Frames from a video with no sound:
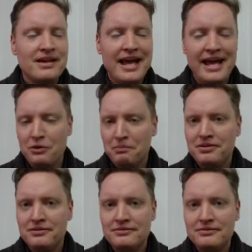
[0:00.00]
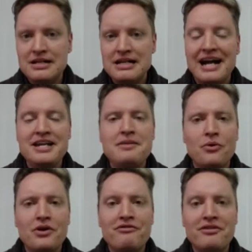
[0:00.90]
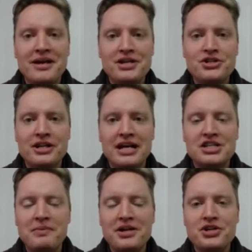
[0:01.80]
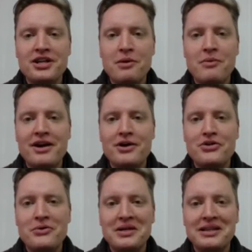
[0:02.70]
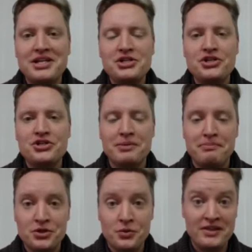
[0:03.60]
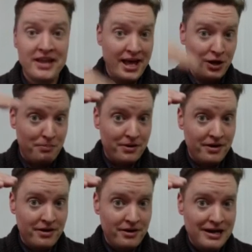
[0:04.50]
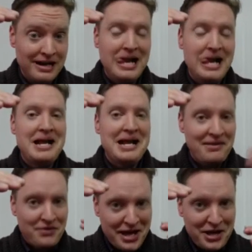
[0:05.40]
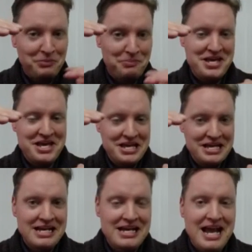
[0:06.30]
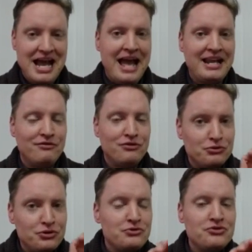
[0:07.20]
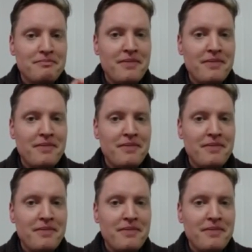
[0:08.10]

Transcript: Help. I need more information. Especially I want to know the relationship between the helper and the helpee. And if you use a